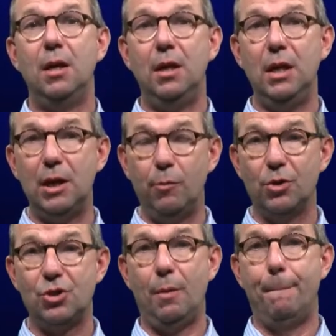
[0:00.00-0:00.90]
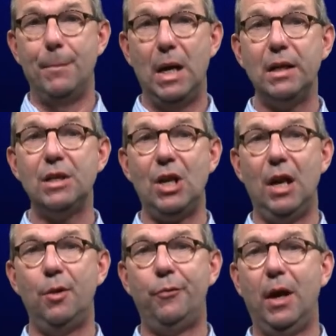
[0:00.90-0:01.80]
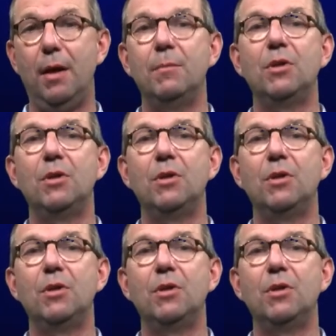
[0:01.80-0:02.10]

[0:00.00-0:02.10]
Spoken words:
equals minus alpha